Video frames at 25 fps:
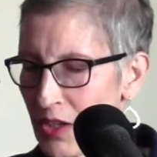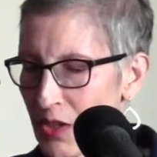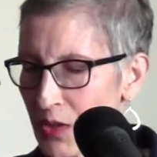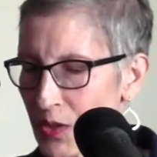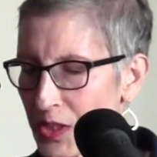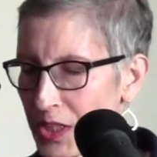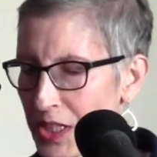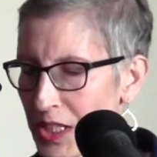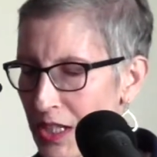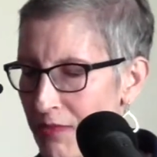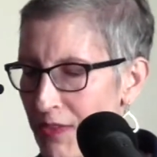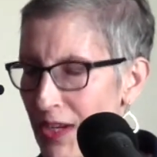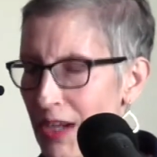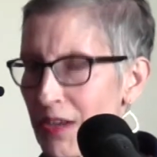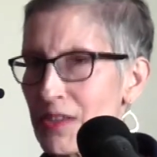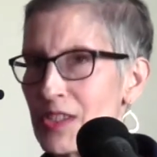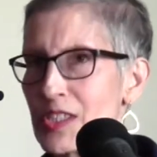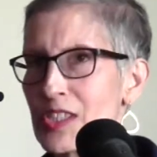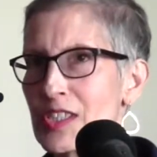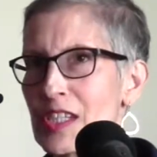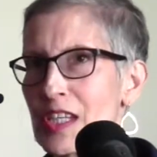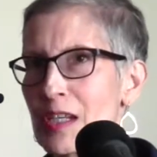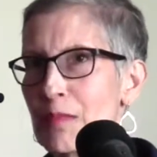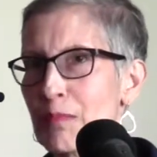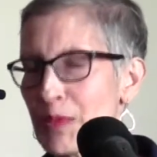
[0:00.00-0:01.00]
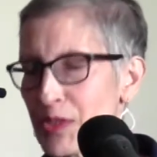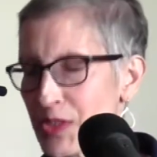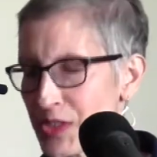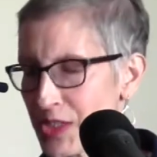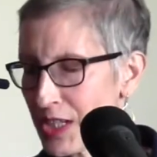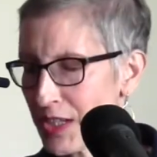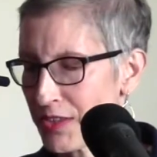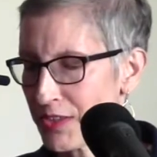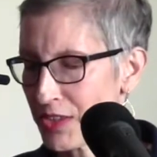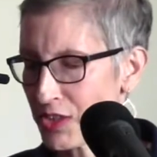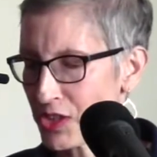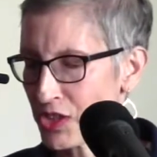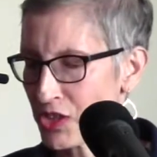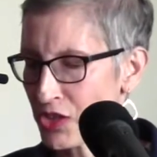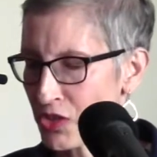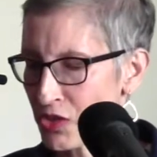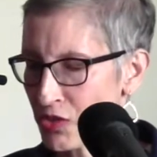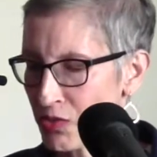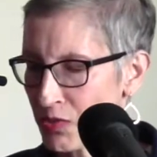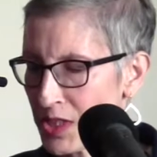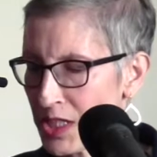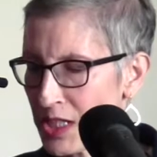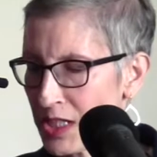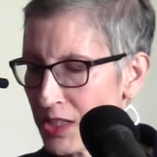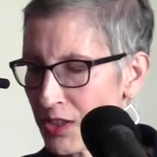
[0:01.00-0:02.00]
or give out samples on the
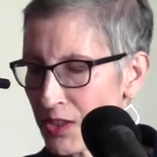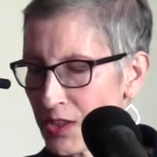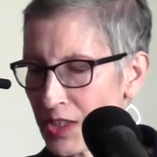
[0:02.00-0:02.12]
street,